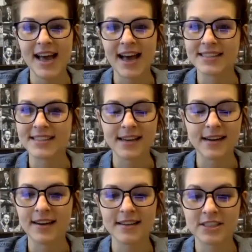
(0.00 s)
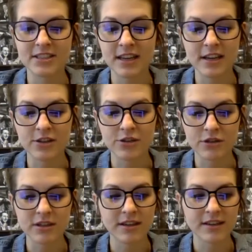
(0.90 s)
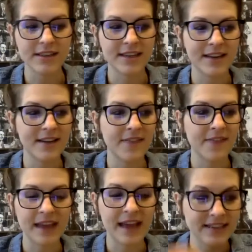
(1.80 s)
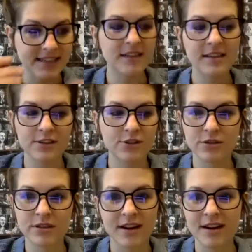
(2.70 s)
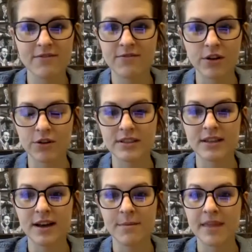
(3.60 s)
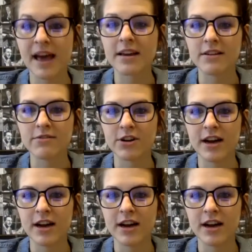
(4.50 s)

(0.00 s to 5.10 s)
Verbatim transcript: as uh, just like extraordinarily like aesthetically extraordinary funnels um, that convert.